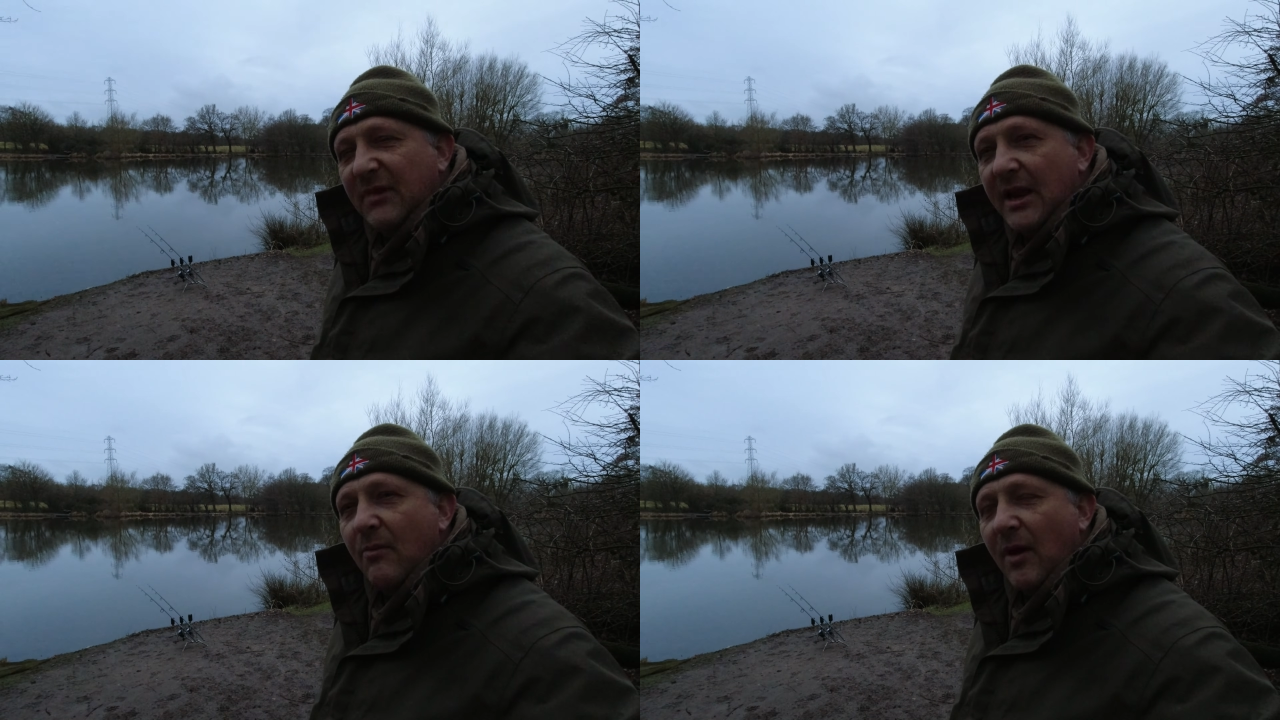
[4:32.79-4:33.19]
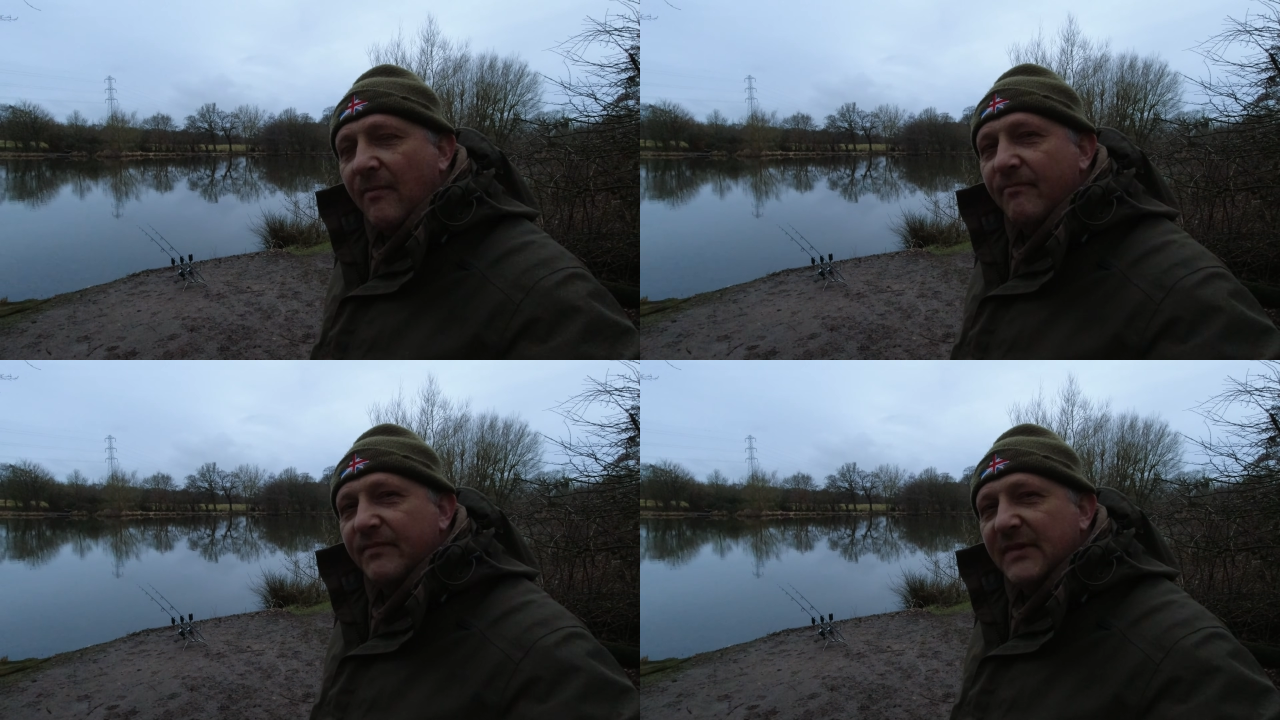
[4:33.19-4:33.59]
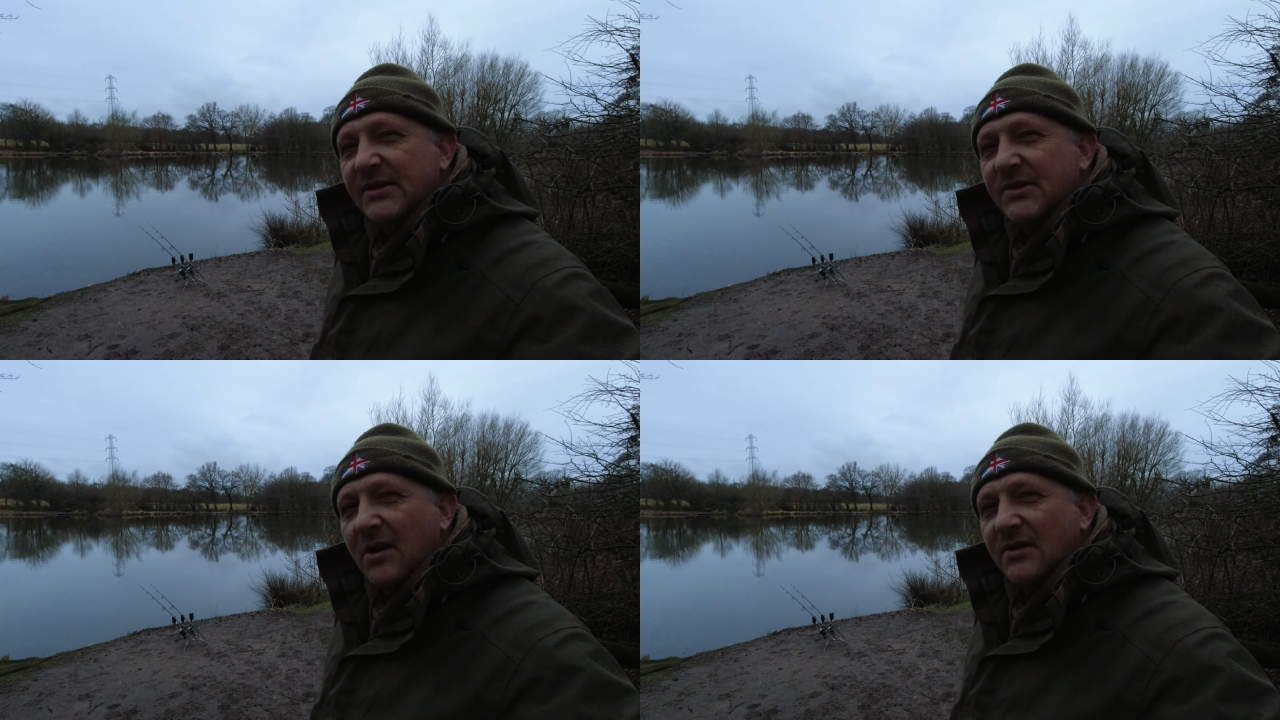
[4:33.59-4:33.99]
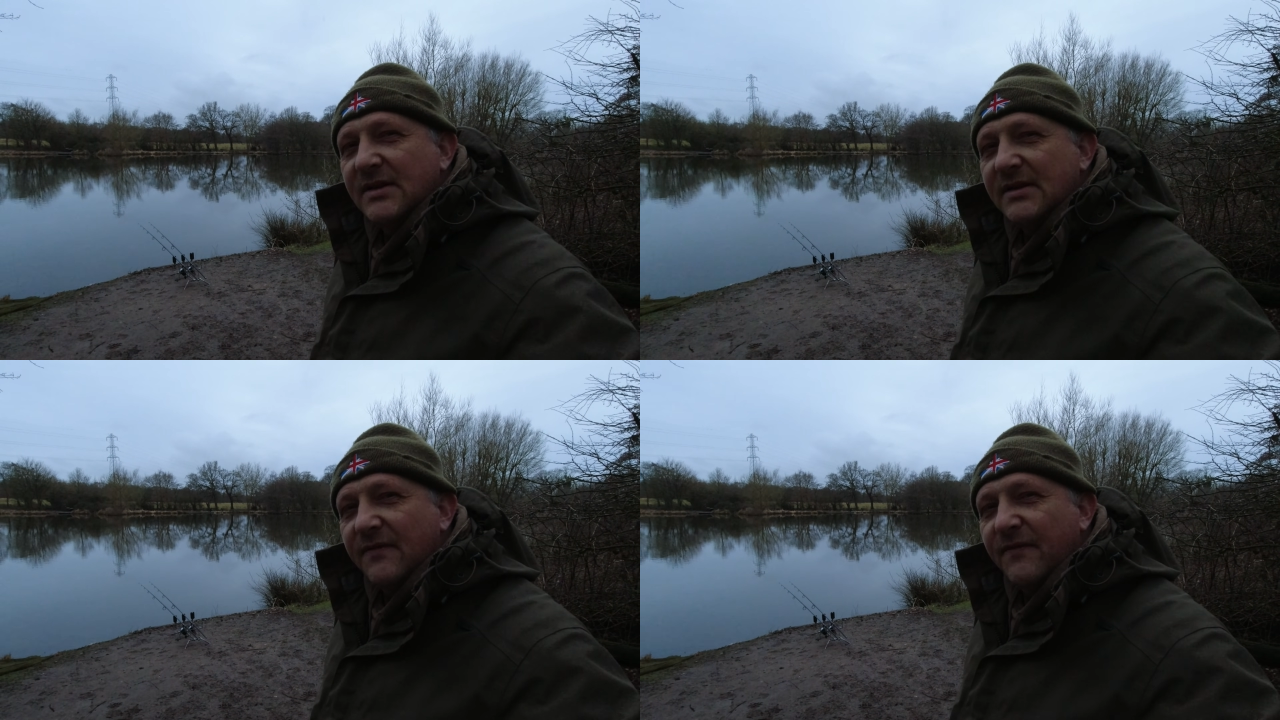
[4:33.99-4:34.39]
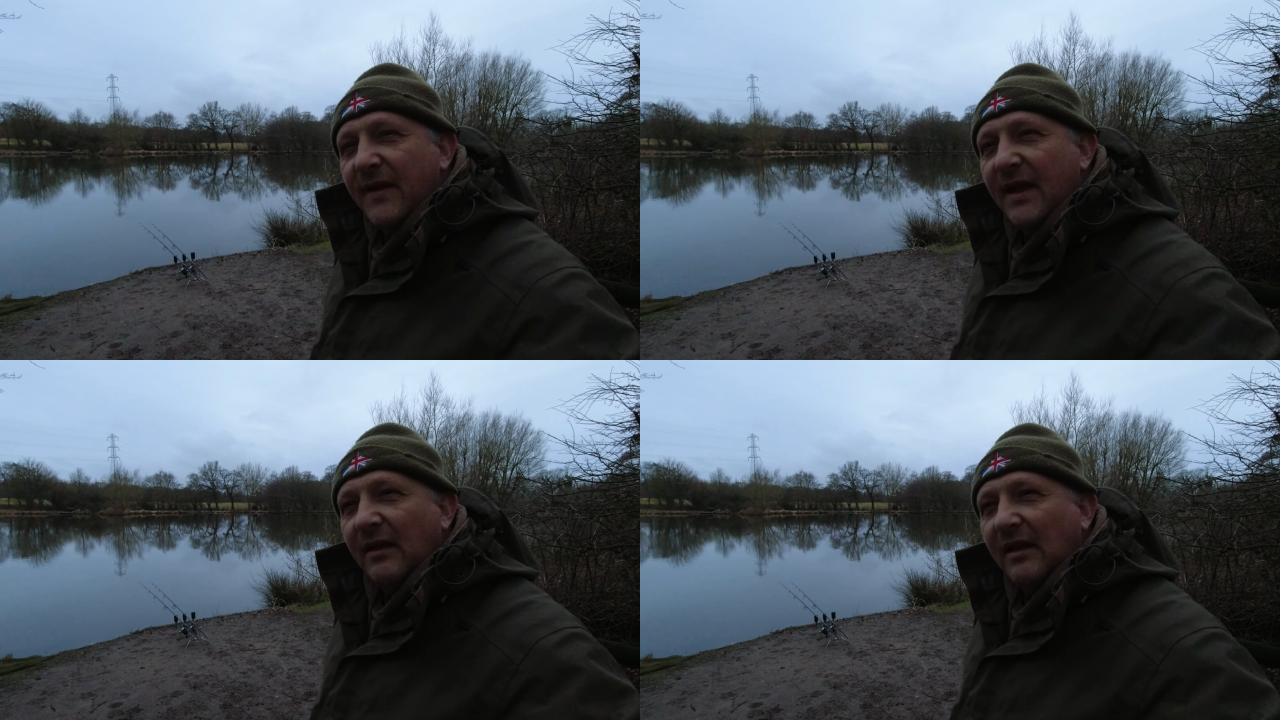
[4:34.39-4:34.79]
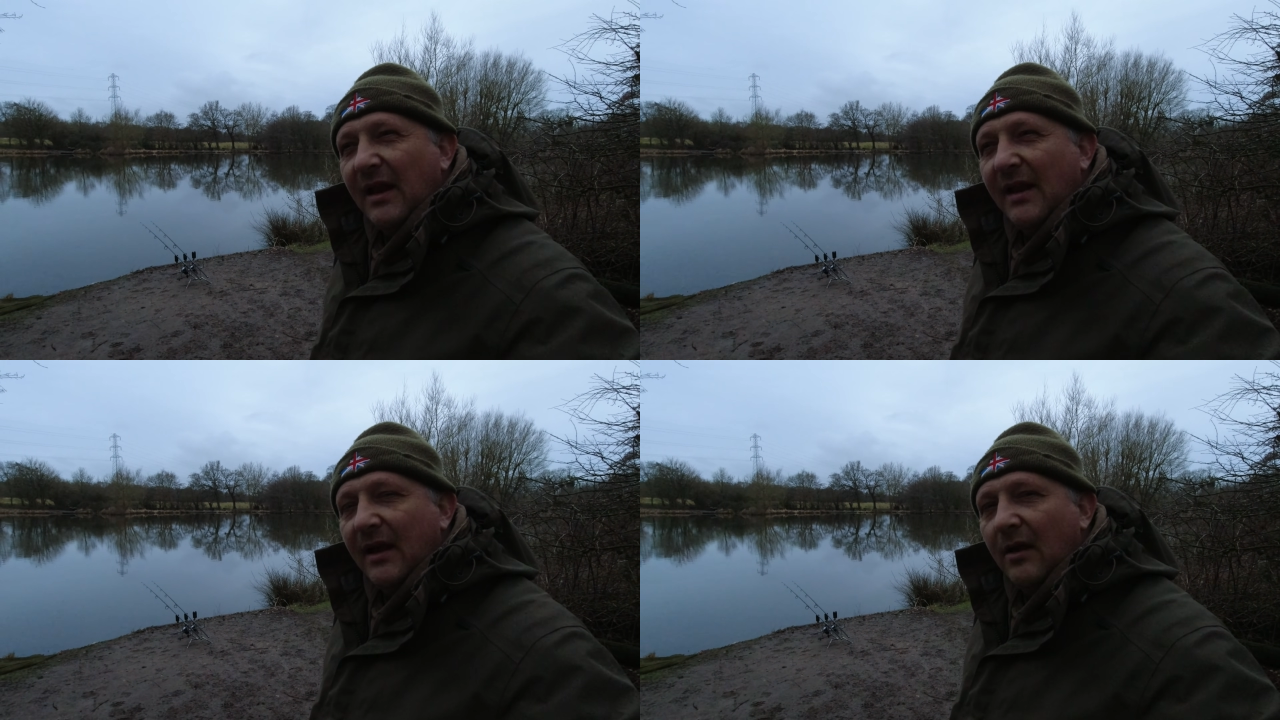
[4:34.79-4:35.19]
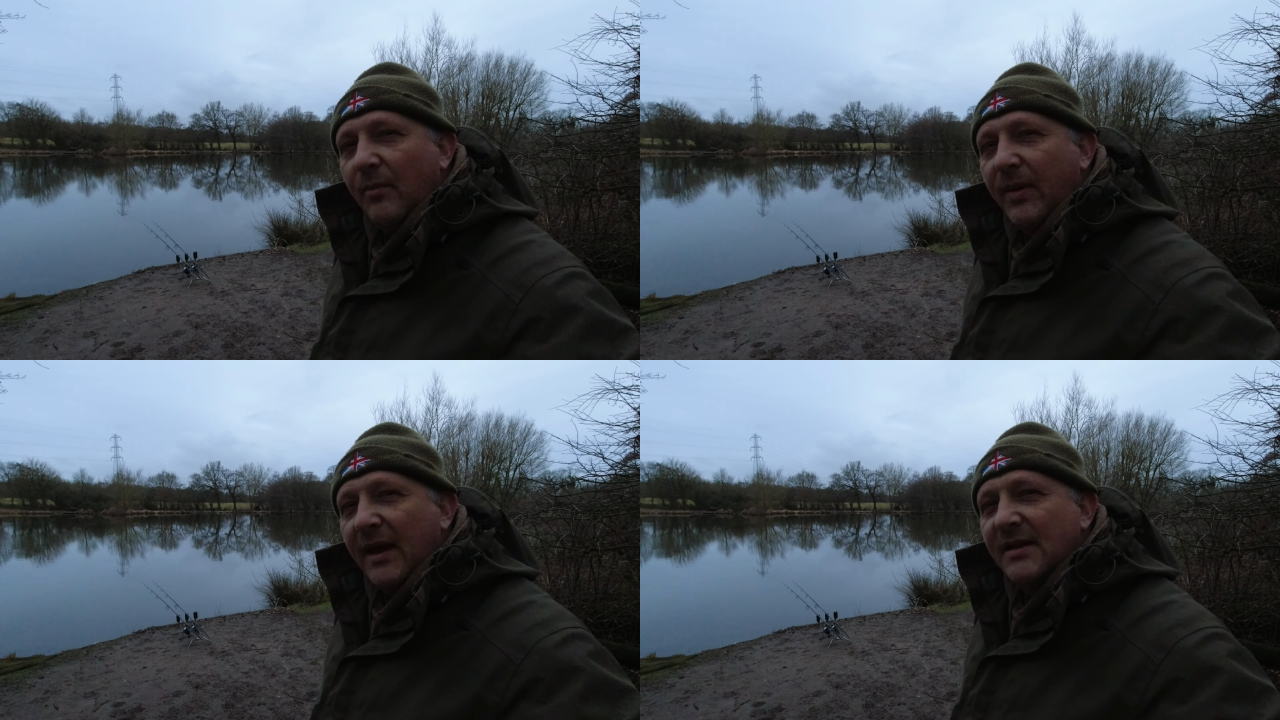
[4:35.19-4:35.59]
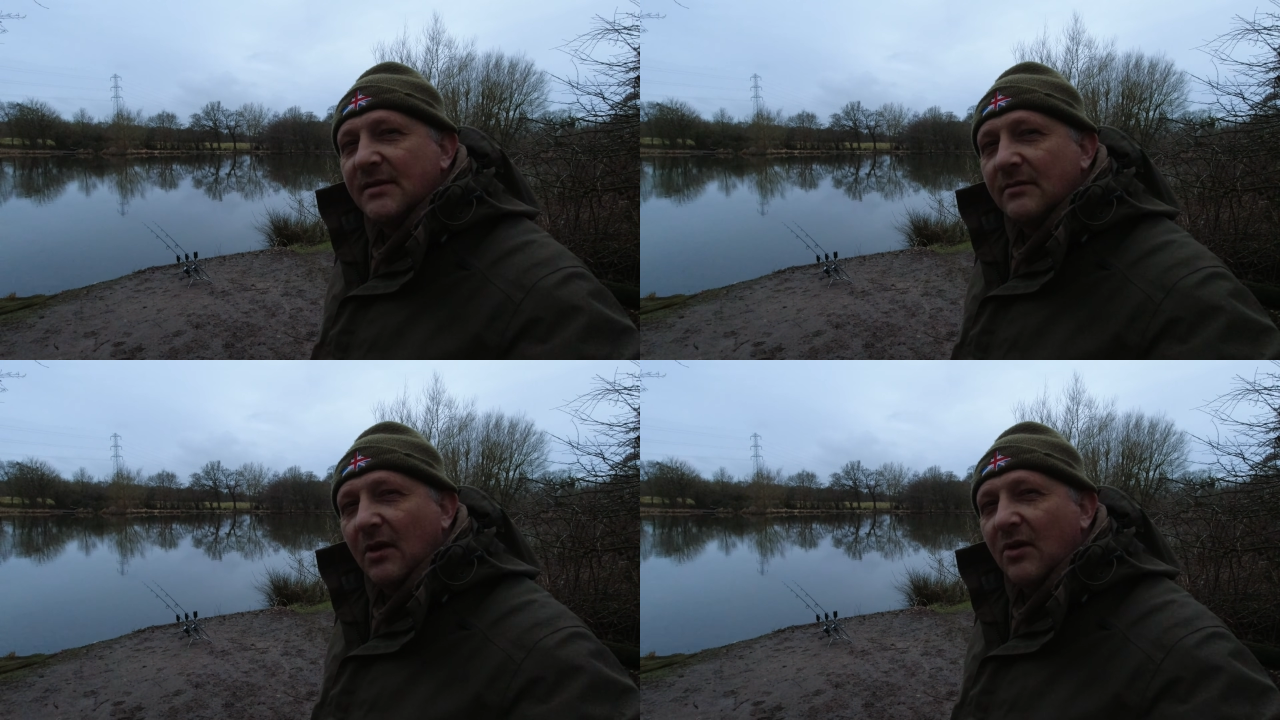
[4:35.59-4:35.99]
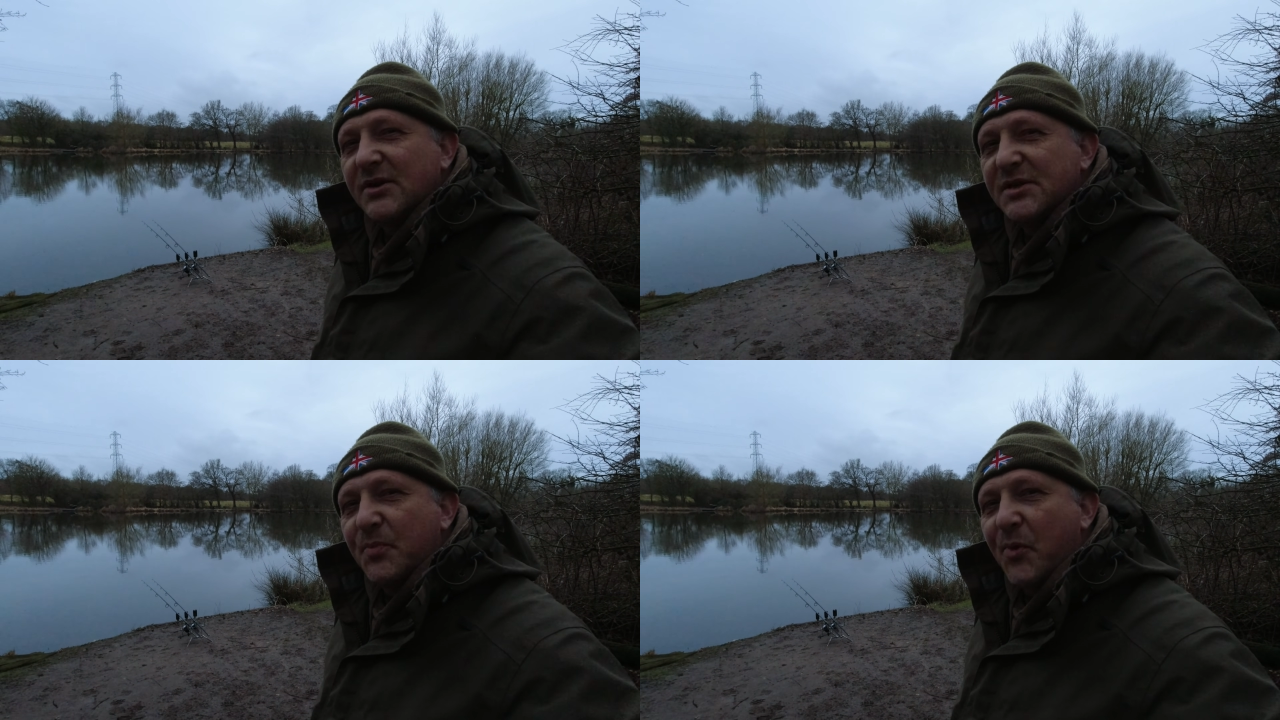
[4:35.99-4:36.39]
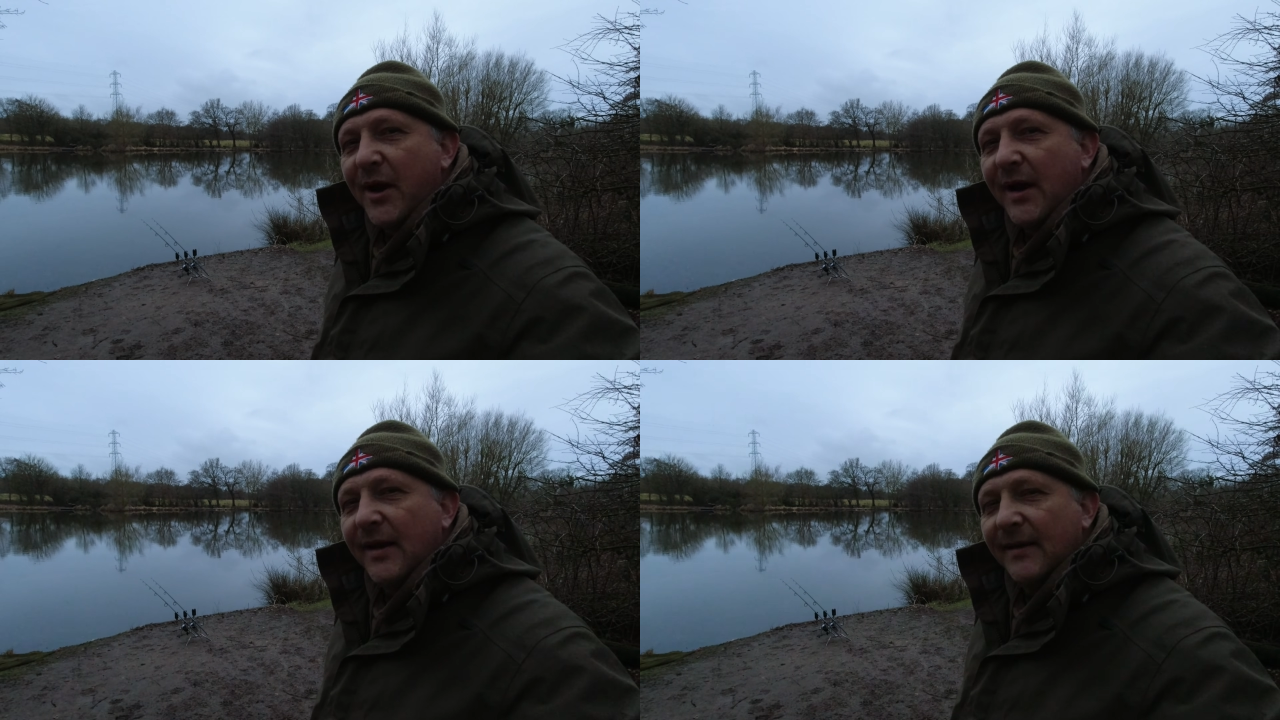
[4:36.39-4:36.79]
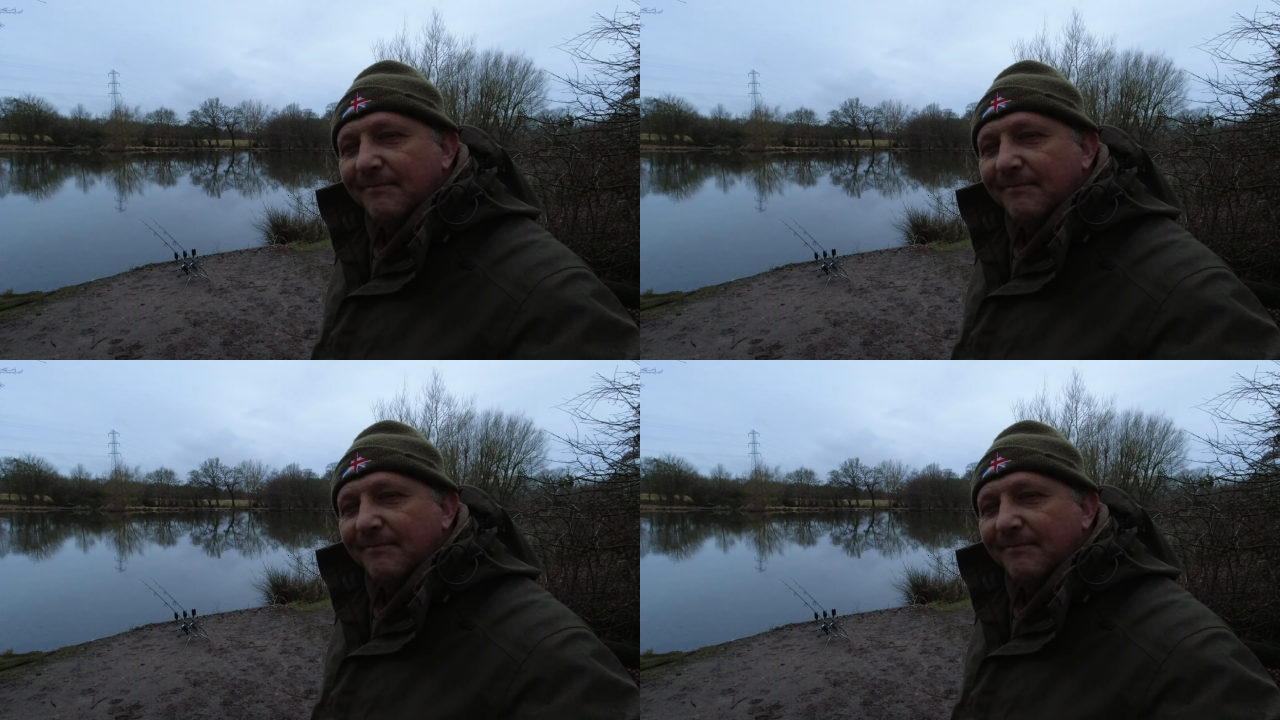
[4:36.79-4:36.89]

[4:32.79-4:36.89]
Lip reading: you know what, starting to feel a little bit like spring.